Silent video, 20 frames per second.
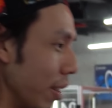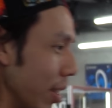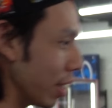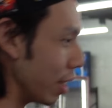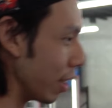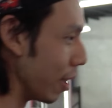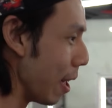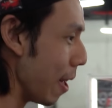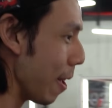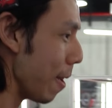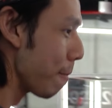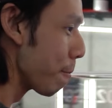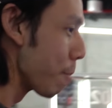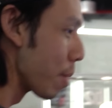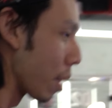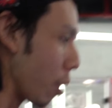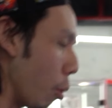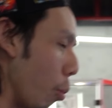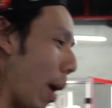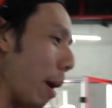of the
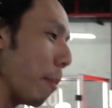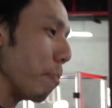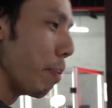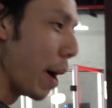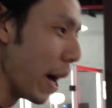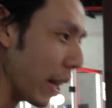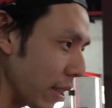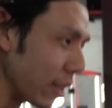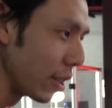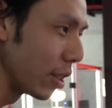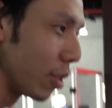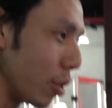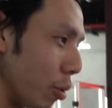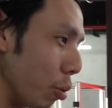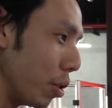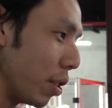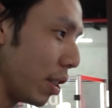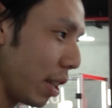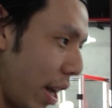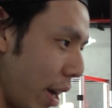what parts
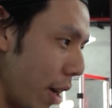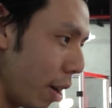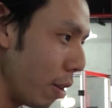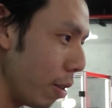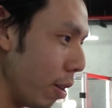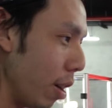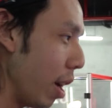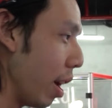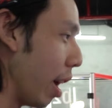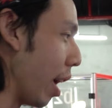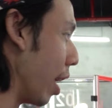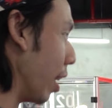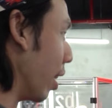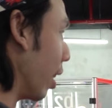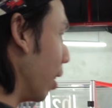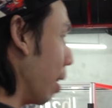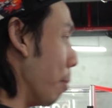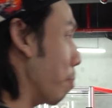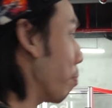to sell and the